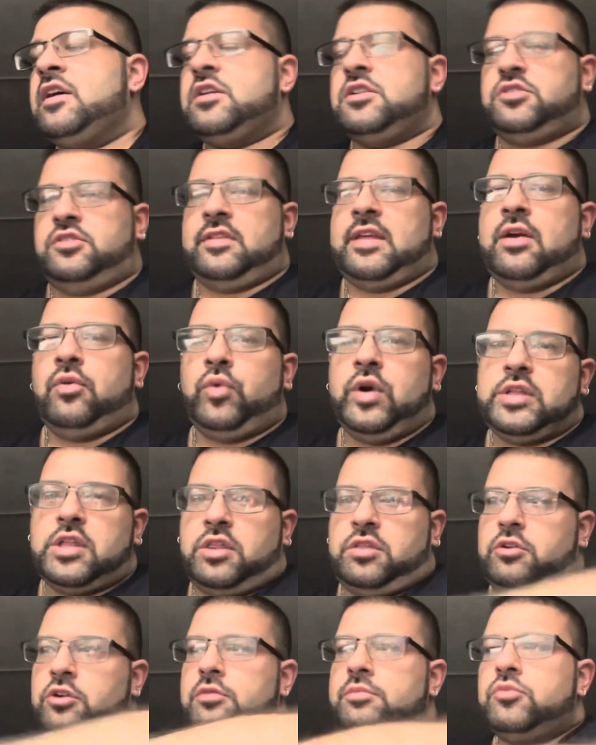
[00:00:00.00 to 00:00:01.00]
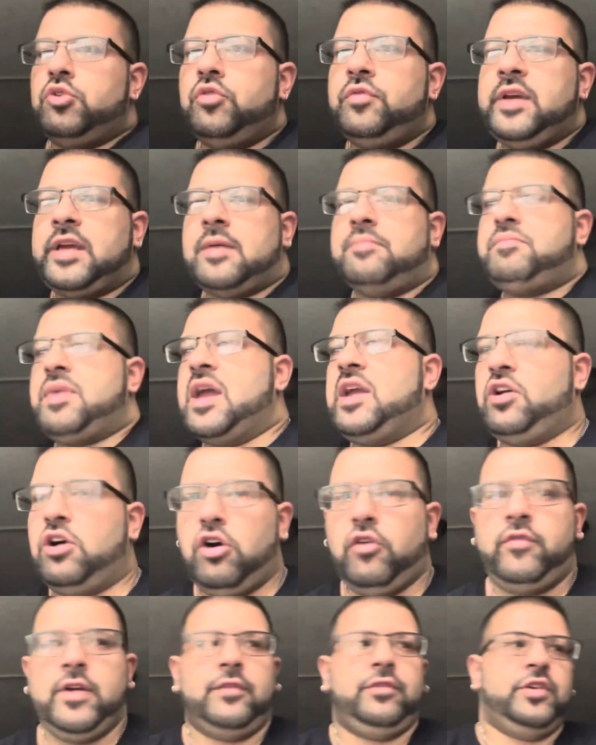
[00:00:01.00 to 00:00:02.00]
so that way the third movie can pay
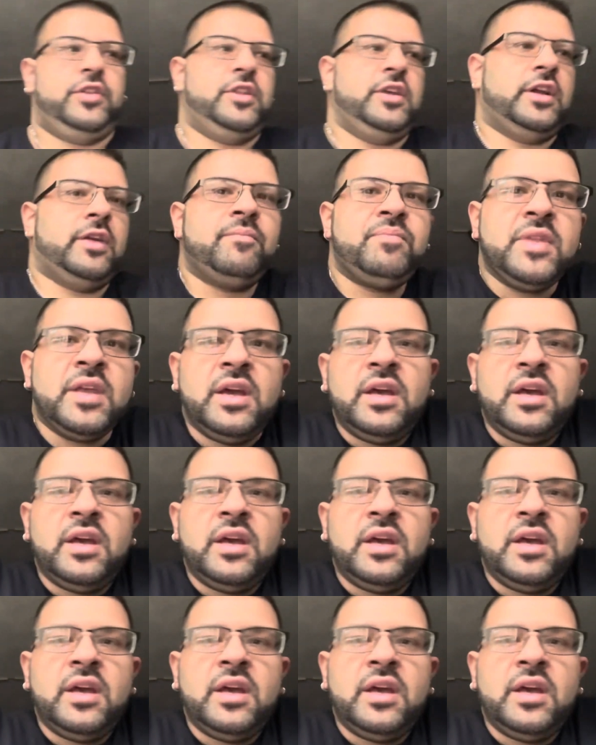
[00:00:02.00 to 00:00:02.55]
off everything.